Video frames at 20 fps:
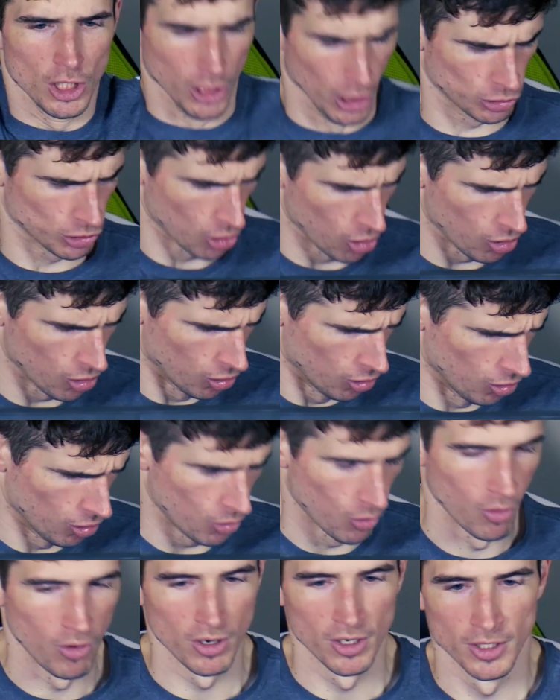let's
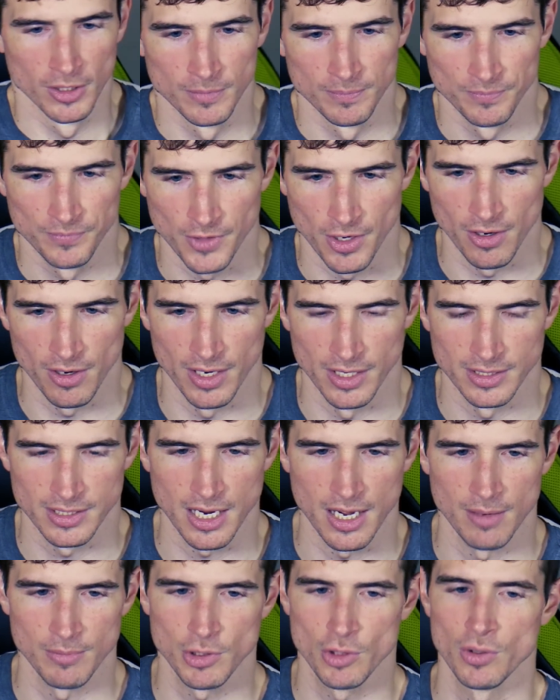go. All right,
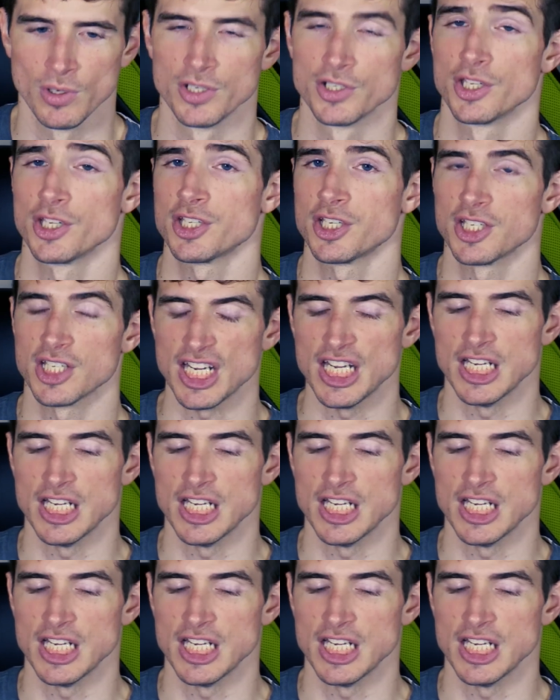timed quiz. This is